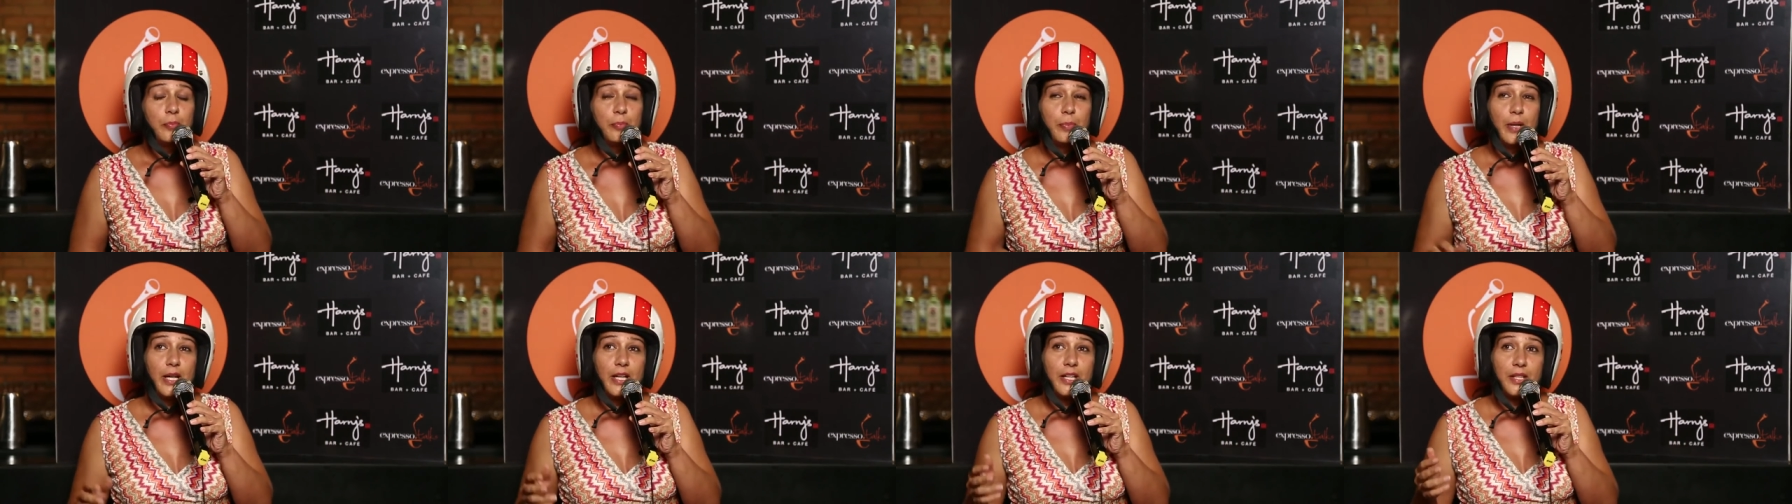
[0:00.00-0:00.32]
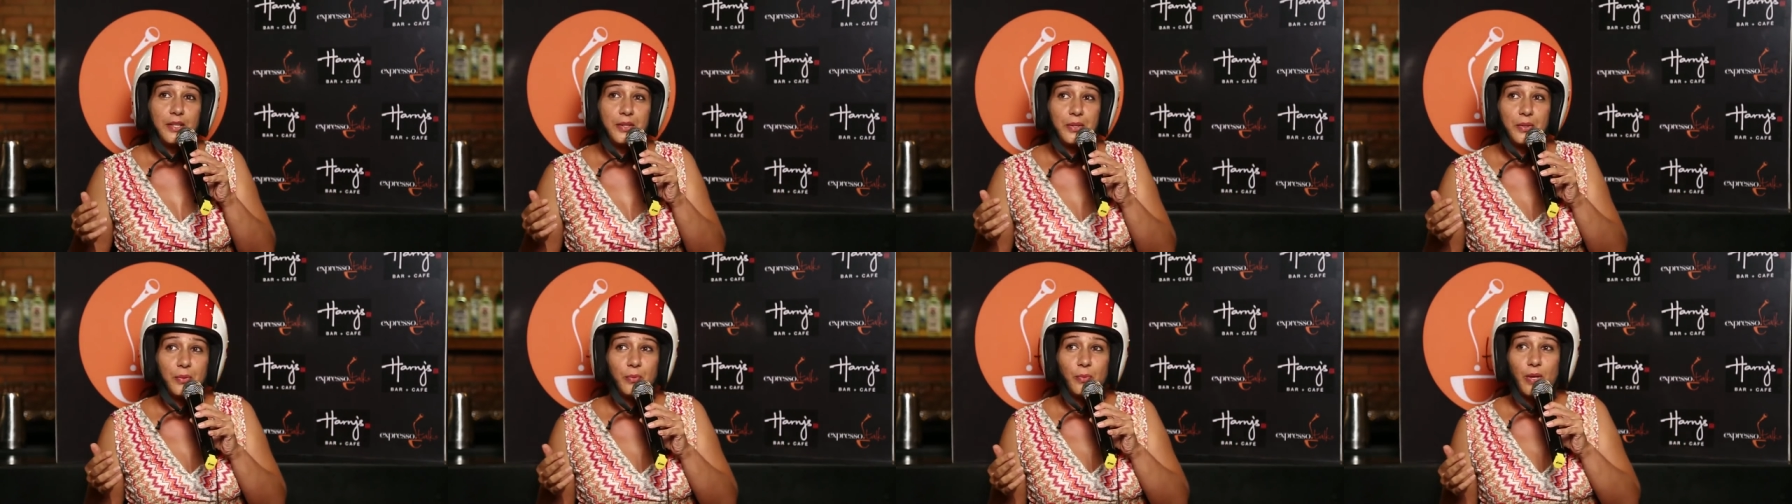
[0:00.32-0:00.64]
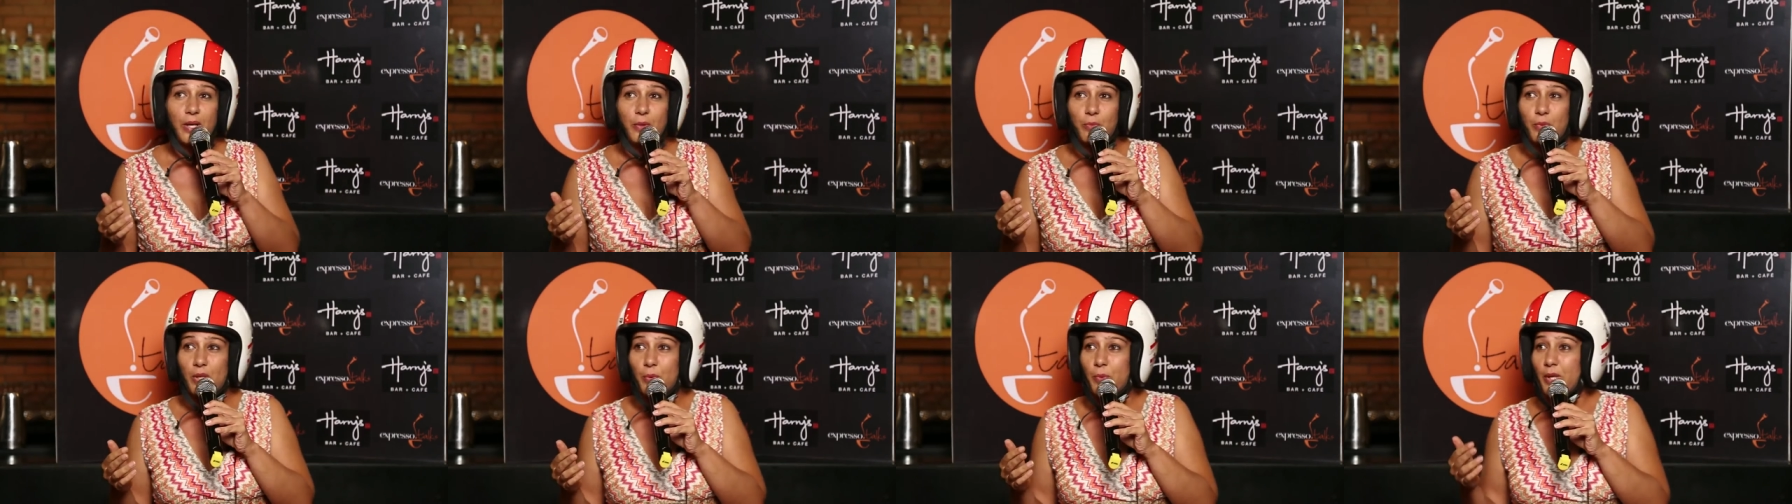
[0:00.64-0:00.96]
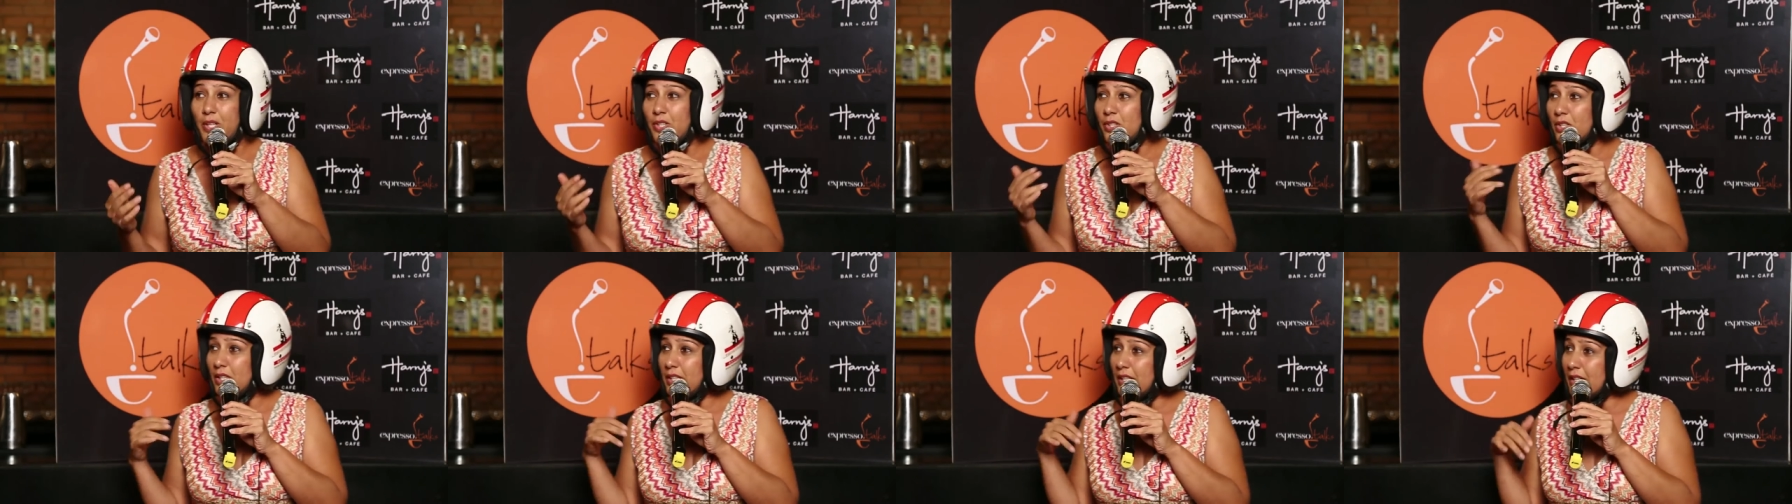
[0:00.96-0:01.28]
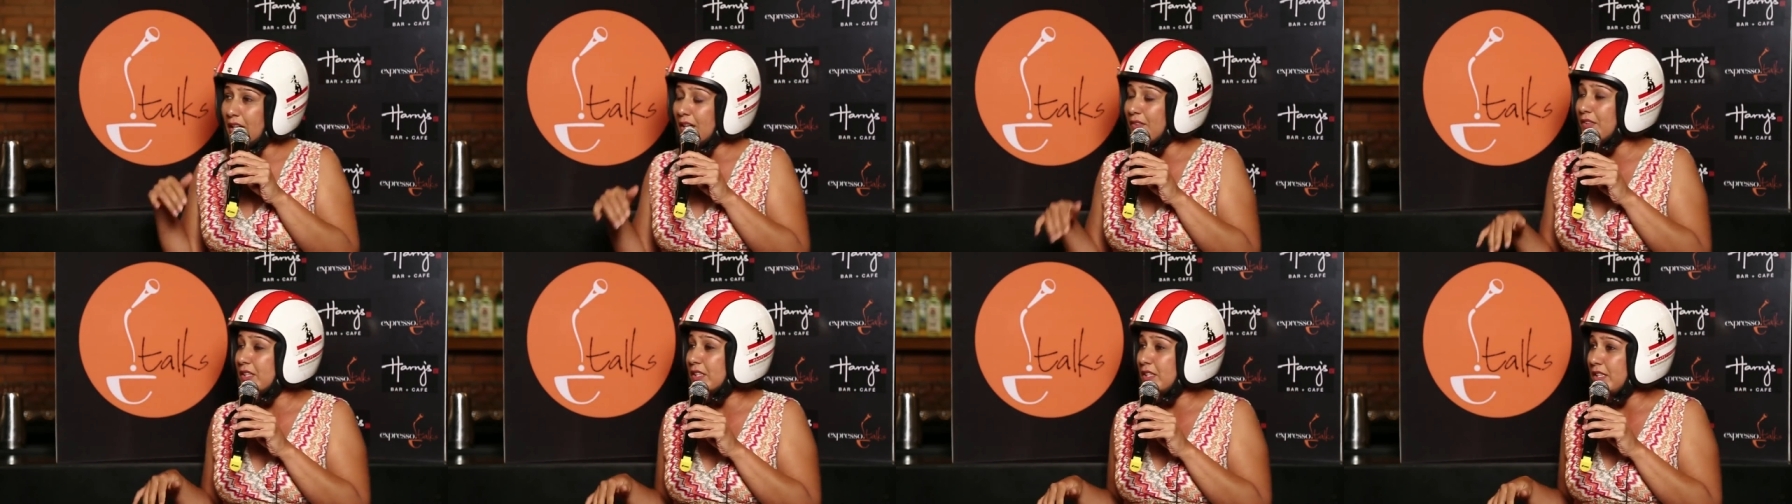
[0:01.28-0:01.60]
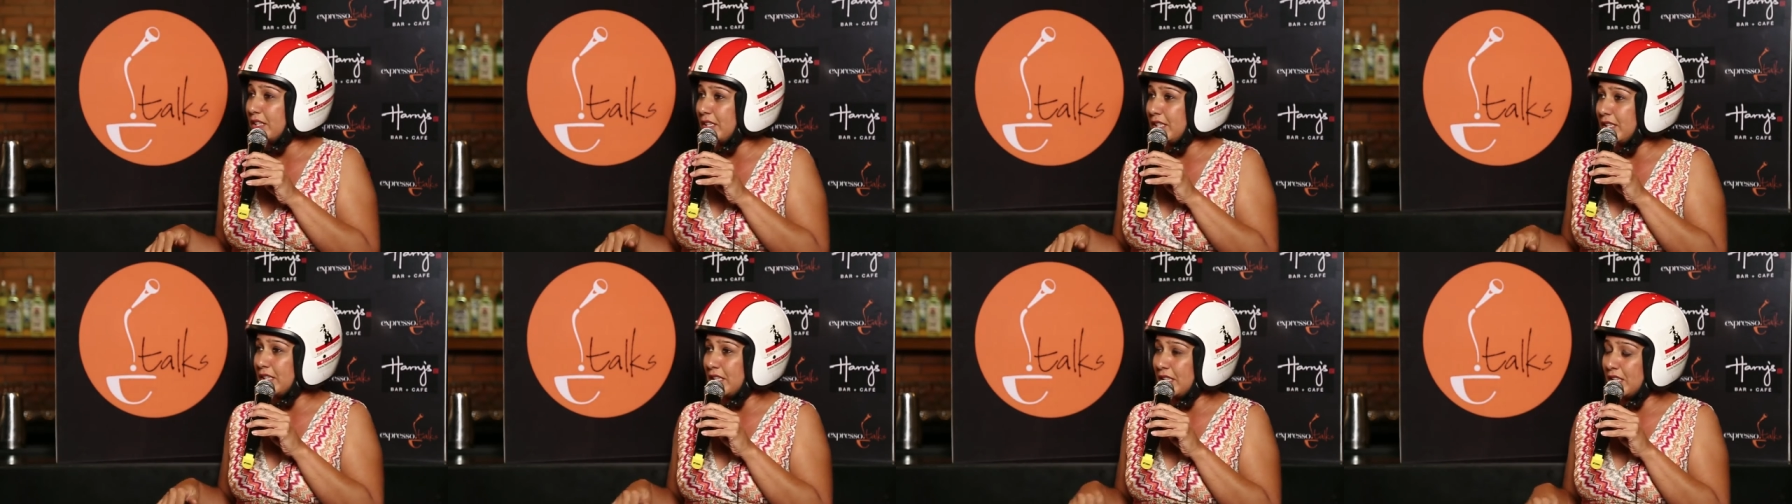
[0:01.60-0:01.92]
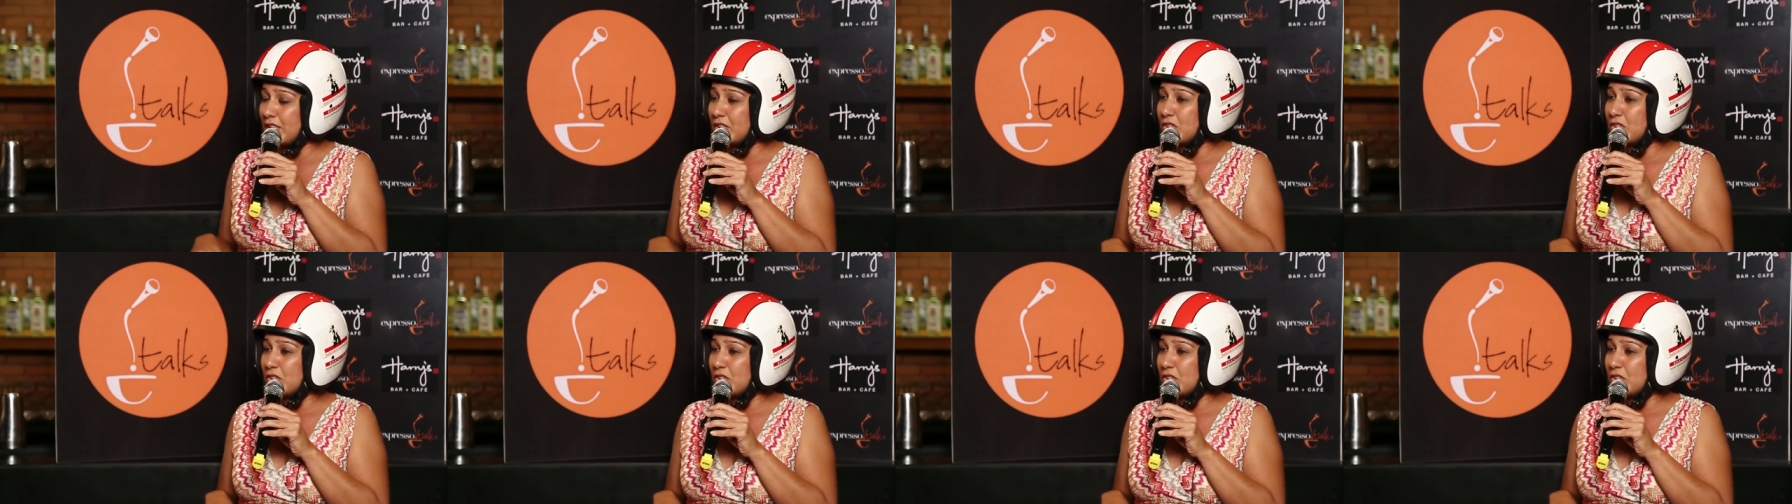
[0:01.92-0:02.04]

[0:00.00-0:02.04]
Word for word: but when we went to Leelavati,